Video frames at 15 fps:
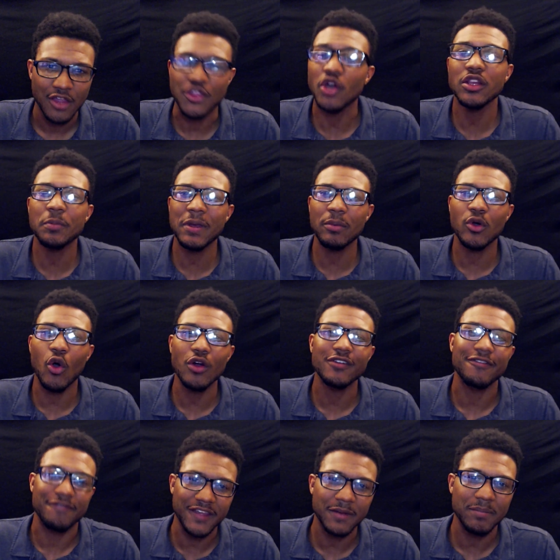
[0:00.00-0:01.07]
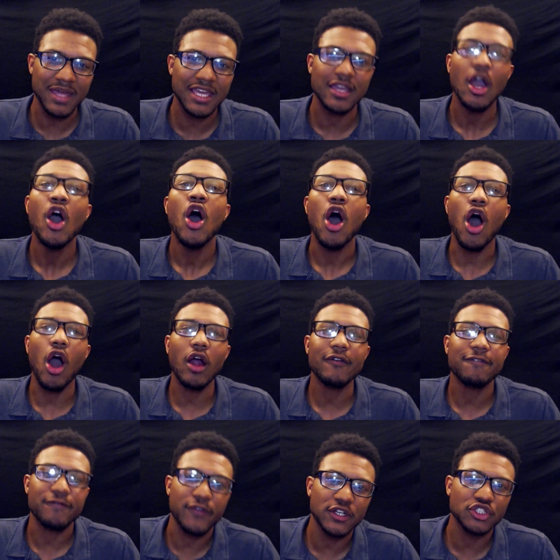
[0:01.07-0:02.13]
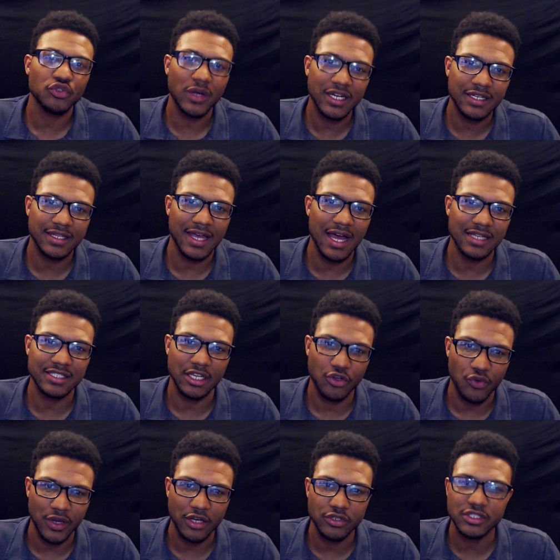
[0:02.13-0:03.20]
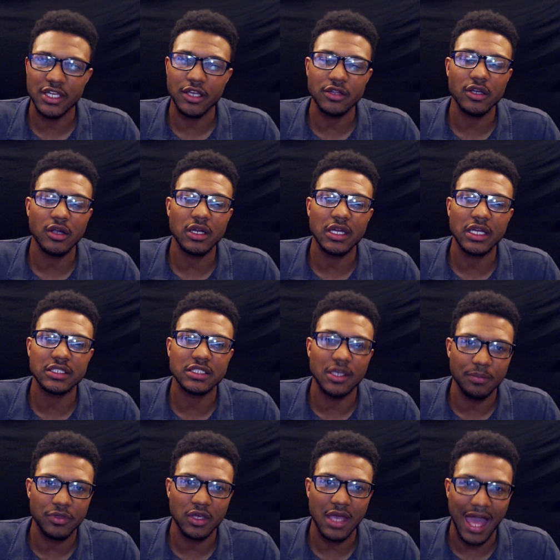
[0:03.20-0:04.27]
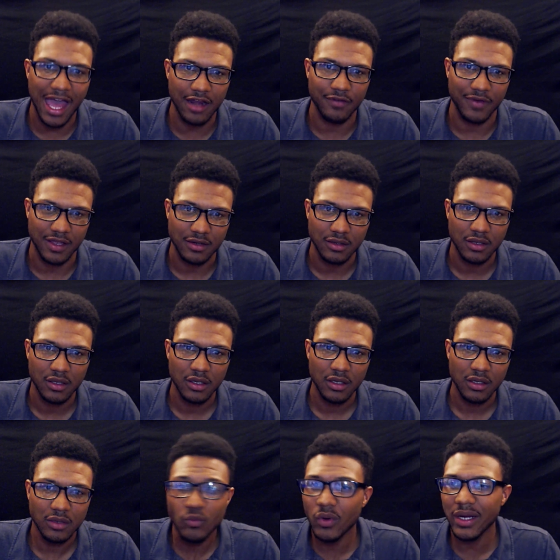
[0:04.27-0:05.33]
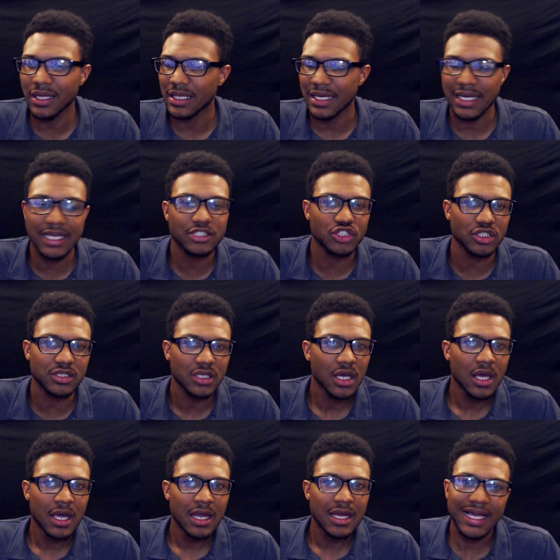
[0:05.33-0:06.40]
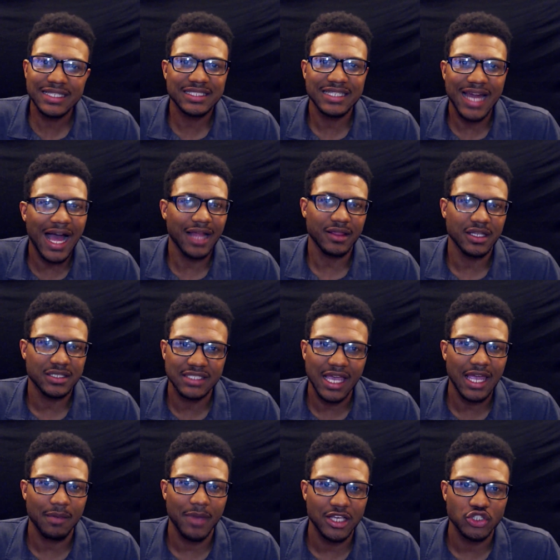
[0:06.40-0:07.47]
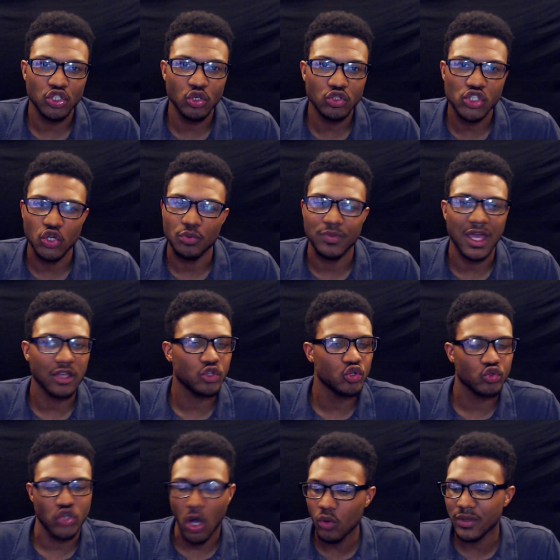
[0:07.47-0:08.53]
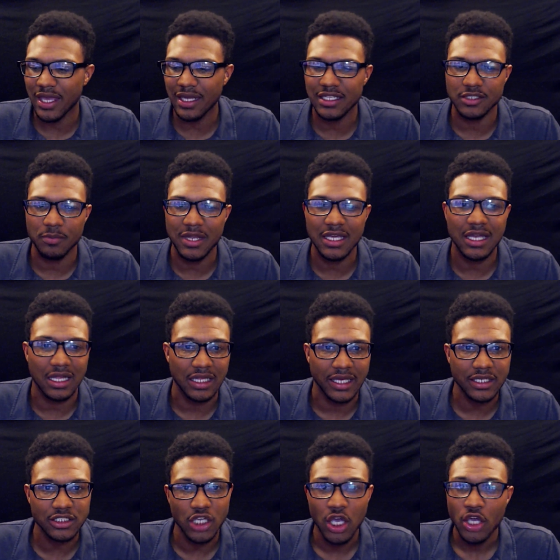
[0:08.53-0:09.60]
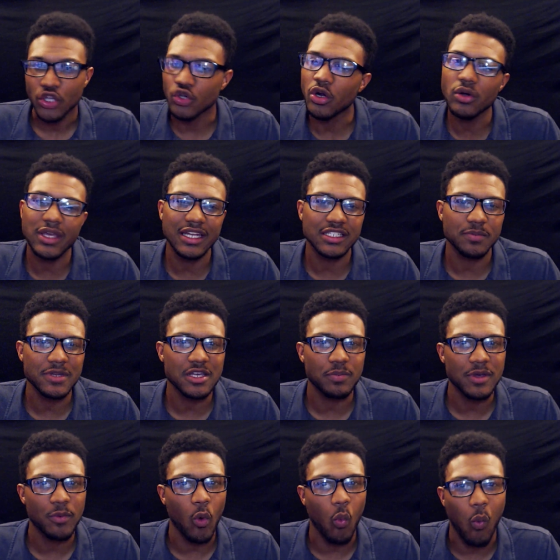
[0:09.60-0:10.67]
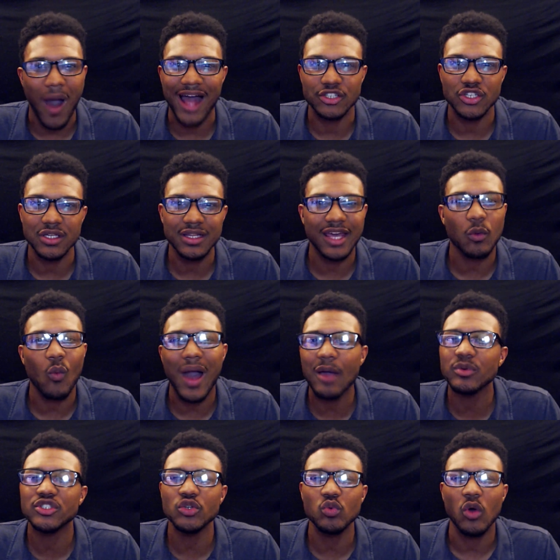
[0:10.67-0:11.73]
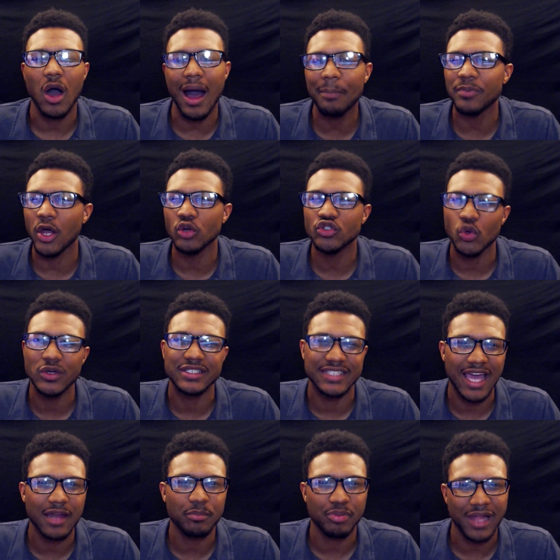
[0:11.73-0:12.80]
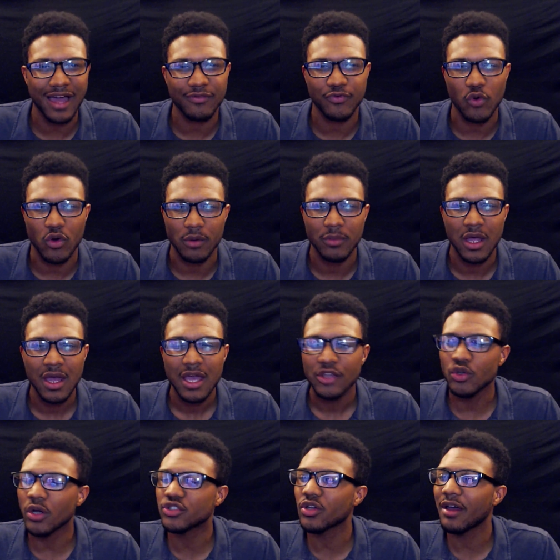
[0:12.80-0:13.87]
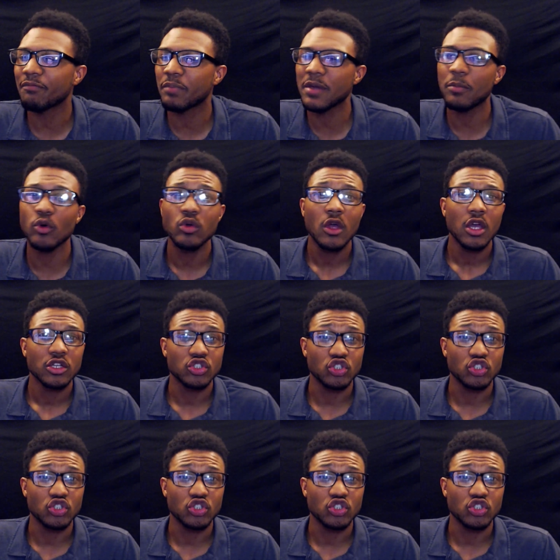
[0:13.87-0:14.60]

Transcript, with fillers: The only people going to VidMe are frustrated content creators thinking they're gonna get something out of it. Really, it's just, it's not the same as YouTube. That you don't get as many clicks, you don't get as many people watching. Like, why would you upload to a dead platform? You also have people